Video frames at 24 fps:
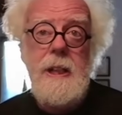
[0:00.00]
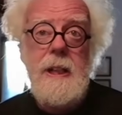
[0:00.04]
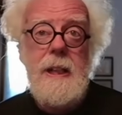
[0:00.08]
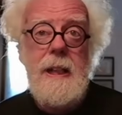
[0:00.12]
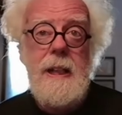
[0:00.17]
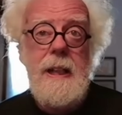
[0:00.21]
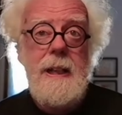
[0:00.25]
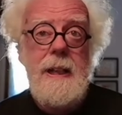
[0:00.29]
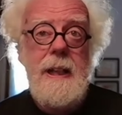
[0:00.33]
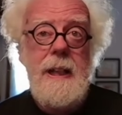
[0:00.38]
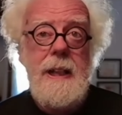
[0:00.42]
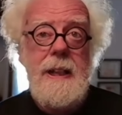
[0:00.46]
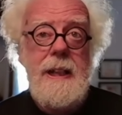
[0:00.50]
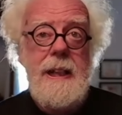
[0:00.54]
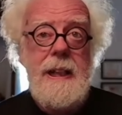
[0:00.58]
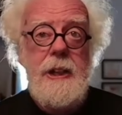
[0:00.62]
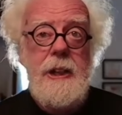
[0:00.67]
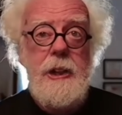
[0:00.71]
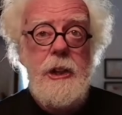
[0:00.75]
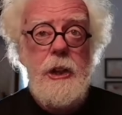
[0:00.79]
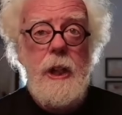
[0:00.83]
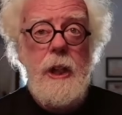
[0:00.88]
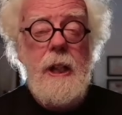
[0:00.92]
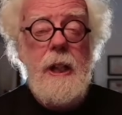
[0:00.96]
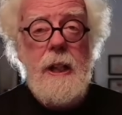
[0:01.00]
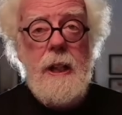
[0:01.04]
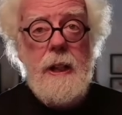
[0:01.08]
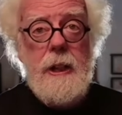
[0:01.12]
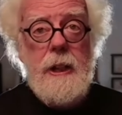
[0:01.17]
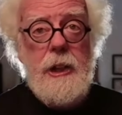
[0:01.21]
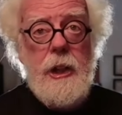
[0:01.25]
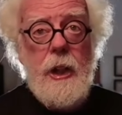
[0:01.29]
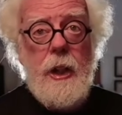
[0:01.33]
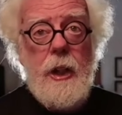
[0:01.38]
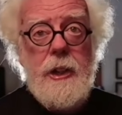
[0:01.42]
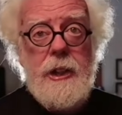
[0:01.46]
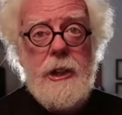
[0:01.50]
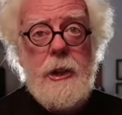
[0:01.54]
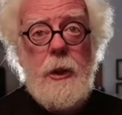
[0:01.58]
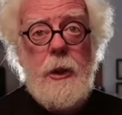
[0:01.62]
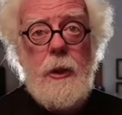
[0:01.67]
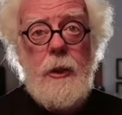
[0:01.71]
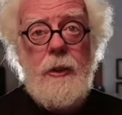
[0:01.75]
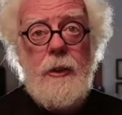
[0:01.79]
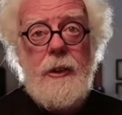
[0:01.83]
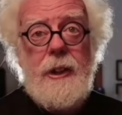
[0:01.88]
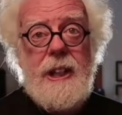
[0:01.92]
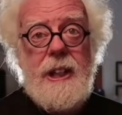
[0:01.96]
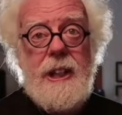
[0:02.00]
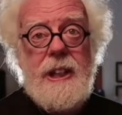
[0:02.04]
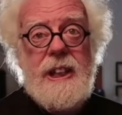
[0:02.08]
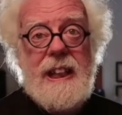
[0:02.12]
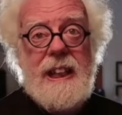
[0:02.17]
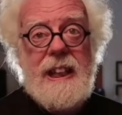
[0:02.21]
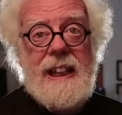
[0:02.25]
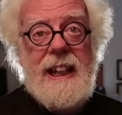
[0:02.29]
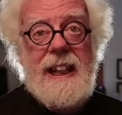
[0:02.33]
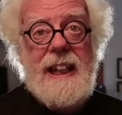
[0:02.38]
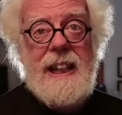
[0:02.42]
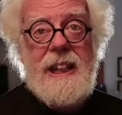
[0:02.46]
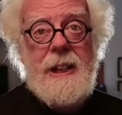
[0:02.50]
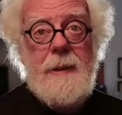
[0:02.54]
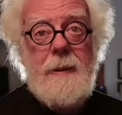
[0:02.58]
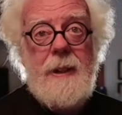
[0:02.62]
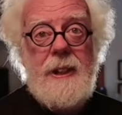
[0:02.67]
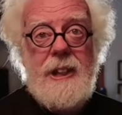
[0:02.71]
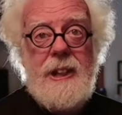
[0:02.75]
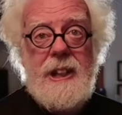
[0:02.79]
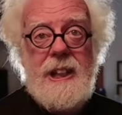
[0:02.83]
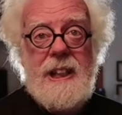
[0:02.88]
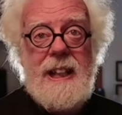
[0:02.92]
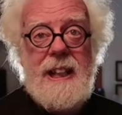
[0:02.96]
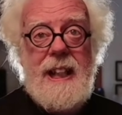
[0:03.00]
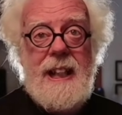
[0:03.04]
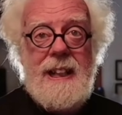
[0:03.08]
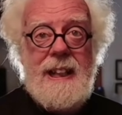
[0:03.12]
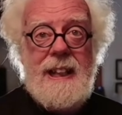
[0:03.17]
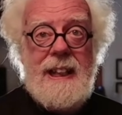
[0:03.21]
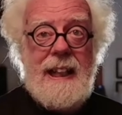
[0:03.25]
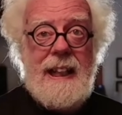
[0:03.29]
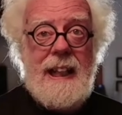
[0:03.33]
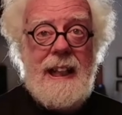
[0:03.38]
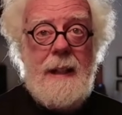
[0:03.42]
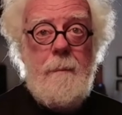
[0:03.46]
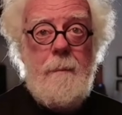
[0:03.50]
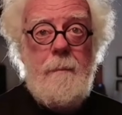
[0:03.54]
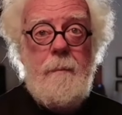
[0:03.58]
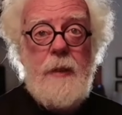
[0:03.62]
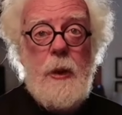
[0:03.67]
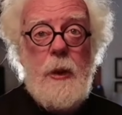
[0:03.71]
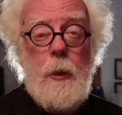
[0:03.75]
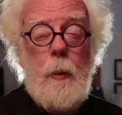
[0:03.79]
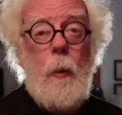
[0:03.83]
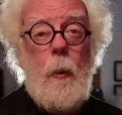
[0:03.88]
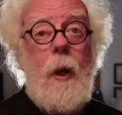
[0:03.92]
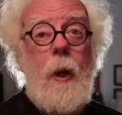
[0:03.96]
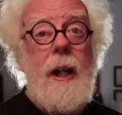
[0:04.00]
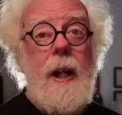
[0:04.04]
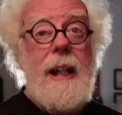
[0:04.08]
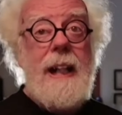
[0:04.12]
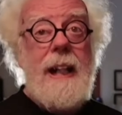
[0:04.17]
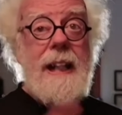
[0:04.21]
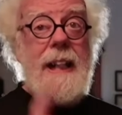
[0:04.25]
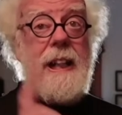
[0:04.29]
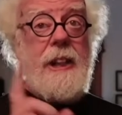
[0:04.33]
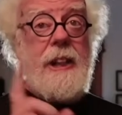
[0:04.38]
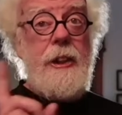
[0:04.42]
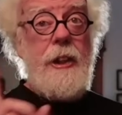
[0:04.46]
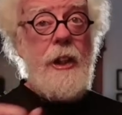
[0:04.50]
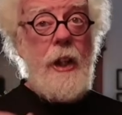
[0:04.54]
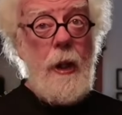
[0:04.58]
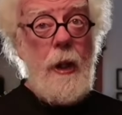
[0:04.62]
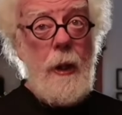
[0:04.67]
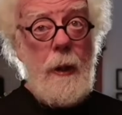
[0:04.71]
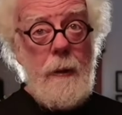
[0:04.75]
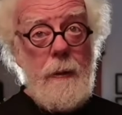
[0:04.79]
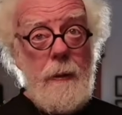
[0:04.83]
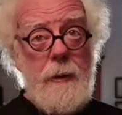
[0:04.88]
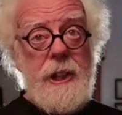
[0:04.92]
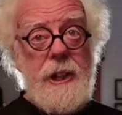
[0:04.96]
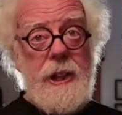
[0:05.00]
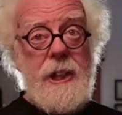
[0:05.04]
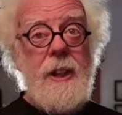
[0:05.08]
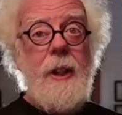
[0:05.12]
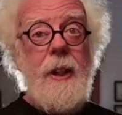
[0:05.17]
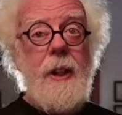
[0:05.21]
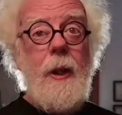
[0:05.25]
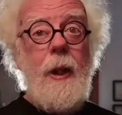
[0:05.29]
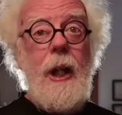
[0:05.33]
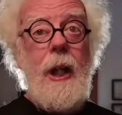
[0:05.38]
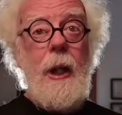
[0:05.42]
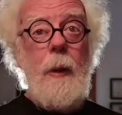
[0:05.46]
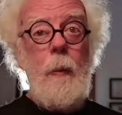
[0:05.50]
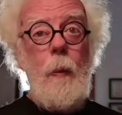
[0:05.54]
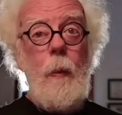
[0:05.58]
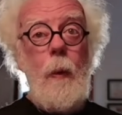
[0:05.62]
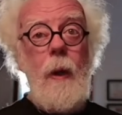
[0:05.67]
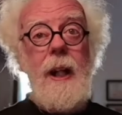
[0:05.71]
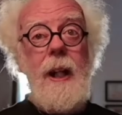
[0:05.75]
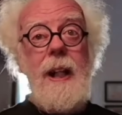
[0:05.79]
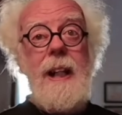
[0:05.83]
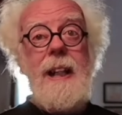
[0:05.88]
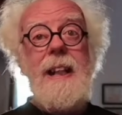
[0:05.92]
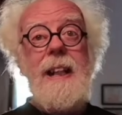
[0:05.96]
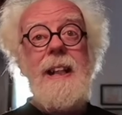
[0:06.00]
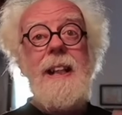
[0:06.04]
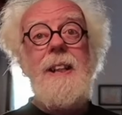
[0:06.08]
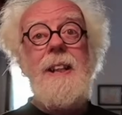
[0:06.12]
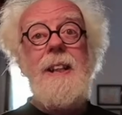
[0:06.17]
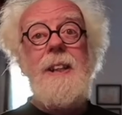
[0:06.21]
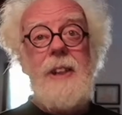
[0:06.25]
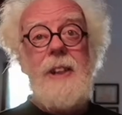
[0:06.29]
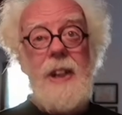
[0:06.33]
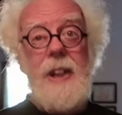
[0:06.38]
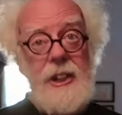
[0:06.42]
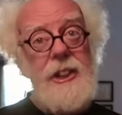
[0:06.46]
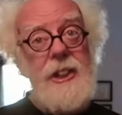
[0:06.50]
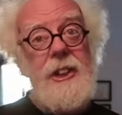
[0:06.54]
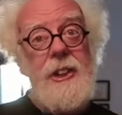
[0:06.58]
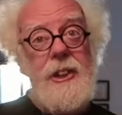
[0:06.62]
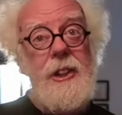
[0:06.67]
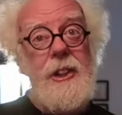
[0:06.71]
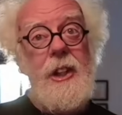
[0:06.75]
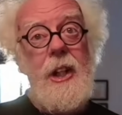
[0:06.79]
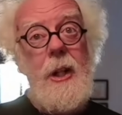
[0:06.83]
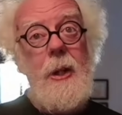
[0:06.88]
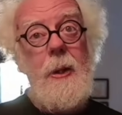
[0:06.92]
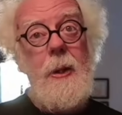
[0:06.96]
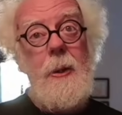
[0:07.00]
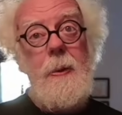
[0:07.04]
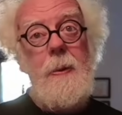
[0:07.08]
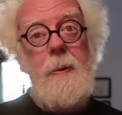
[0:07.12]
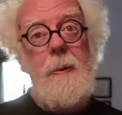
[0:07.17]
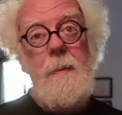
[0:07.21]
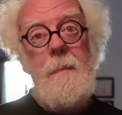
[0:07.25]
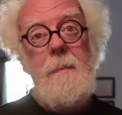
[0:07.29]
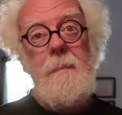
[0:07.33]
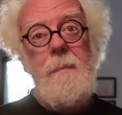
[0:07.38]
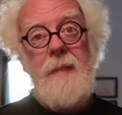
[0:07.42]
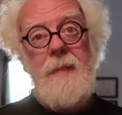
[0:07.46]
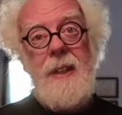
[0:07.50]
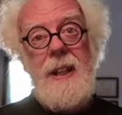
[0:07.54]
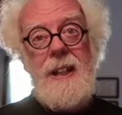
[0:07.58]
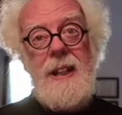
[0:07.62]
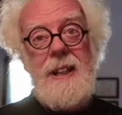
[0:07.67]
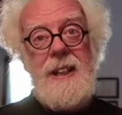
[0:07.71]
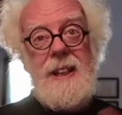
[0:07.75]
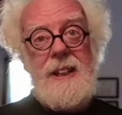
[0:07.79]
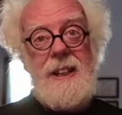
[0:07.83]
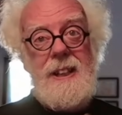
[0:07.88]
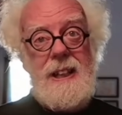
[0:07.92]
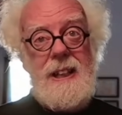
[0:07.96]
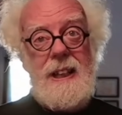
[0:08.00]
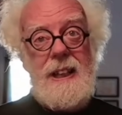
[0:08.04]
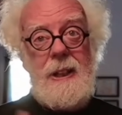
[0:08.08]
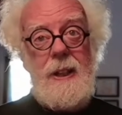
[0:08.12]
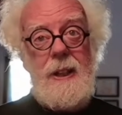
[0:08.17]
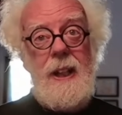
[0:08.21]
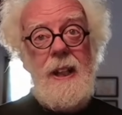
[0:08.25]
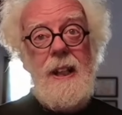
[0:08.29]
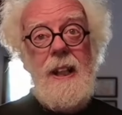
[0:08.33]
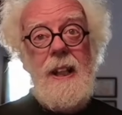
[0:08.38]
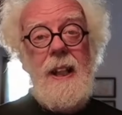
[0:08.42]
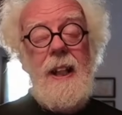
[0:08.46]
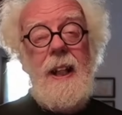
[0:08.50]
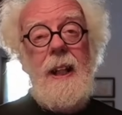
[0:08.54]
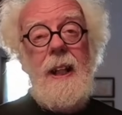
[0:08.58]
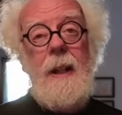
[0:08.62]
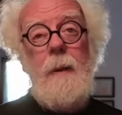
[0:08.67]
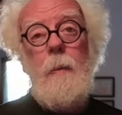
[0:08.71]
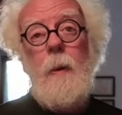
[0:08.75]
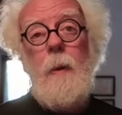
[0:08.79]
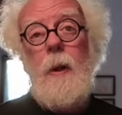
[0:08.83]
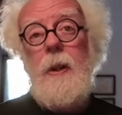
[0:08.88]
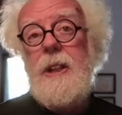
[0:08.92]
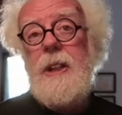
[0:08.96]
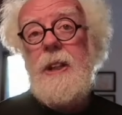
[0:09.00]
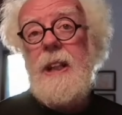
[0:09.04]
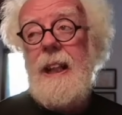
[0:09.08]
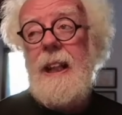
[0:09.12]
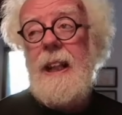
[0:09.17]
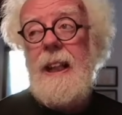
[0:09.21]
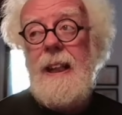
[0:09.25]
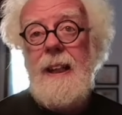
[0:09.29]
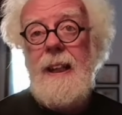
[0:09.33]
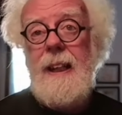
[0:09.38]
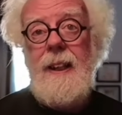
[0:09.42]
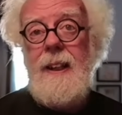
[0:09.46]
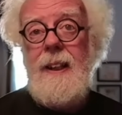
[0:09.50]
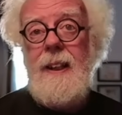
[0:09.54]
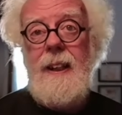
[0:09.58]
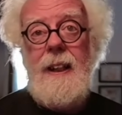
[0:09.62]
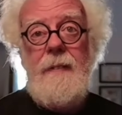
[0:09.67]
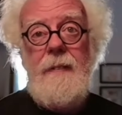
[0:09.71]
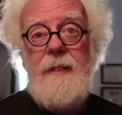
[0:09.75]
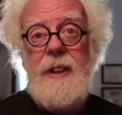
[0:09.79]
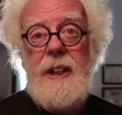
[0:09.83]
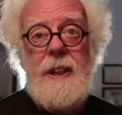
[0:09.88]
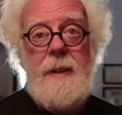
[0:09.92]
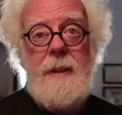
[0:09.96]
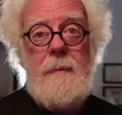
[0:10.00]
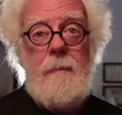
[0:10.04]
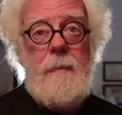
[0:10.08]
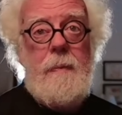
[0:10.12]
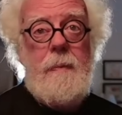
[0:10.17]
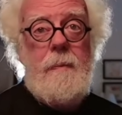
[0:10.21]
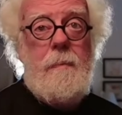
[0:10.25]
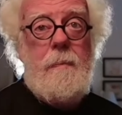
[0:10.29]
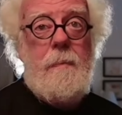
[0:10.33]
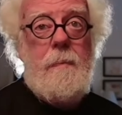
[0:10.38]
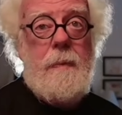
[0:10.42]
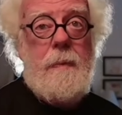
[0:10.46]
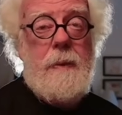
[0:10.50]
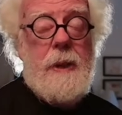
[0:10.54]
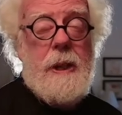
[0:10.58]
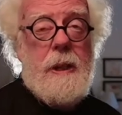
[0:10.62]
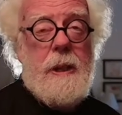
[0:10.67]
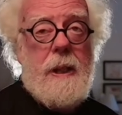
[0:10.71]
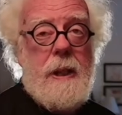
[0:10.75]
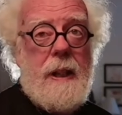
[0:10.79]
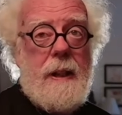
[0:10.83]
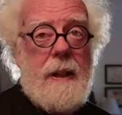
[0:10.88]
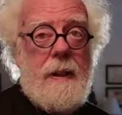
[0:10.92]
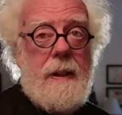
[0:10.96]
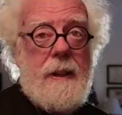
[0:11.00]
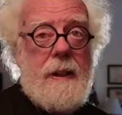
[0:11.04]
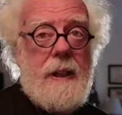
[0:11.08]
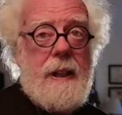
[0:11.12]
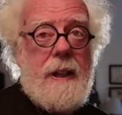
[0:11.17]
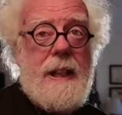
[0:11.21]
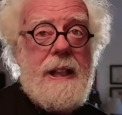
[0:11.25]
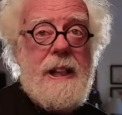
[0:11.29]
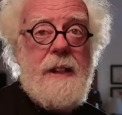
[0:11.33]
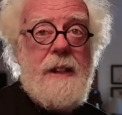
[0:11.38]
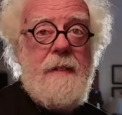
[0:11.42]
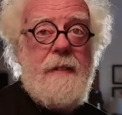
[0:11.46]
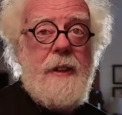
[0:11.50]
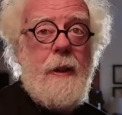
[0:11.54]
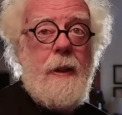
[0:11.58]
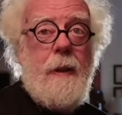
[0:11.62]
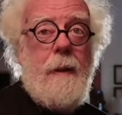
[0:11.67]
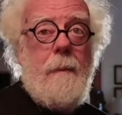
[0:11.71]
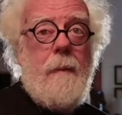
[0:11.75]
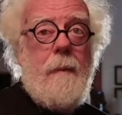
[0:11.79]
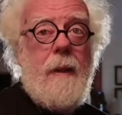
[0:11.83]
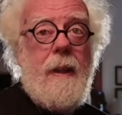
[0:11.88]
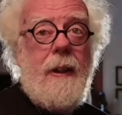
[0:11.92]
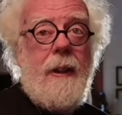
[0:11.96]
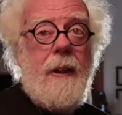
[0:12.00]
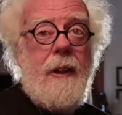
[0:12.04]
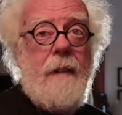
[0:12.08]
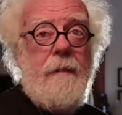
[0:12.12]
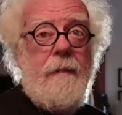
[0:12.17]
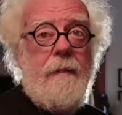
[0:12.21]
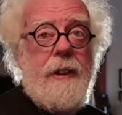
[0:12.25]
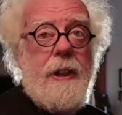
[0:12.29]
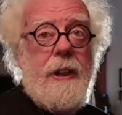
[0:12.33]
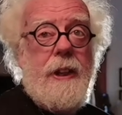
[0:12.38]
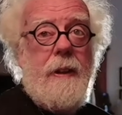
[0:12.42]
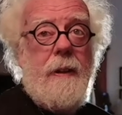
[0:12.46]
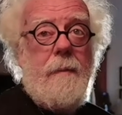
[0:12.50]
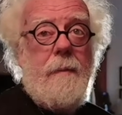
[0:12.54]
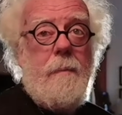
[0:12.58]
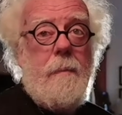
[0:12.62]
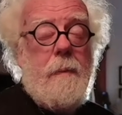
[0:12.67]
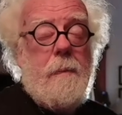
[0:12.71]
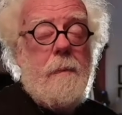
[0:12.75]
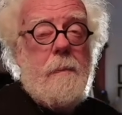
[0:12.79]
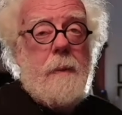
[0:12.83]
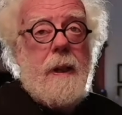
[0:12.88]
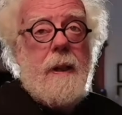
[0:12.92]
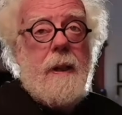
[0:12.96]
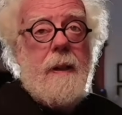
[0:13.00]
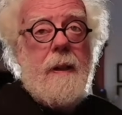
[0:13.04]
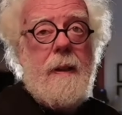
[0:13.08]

And I think Charles Holt is the key to understanding it. Why he knows and why he doesn't know is one day I'll have to interview him. I'd love to, but